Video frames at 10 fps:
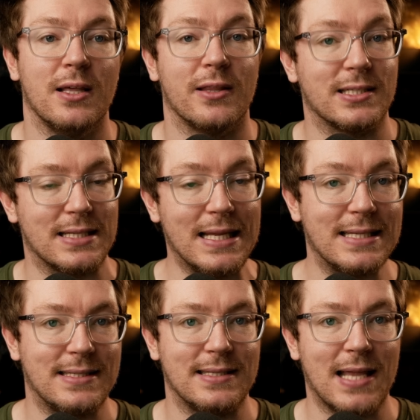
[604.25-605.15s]
that's
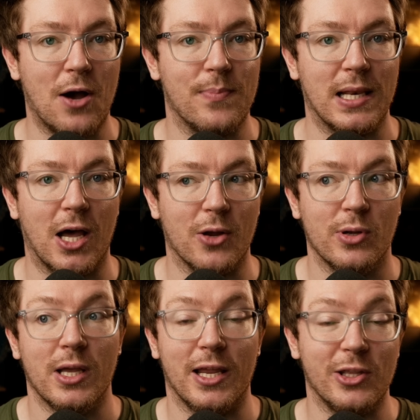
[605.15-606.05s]
listed down below
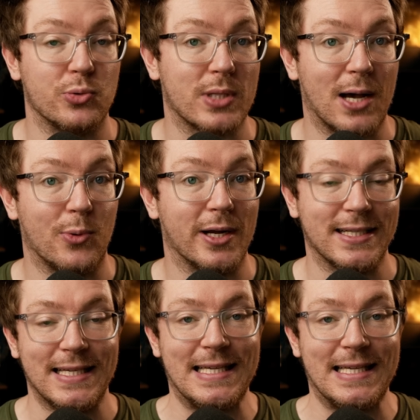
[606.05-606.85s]
and use that one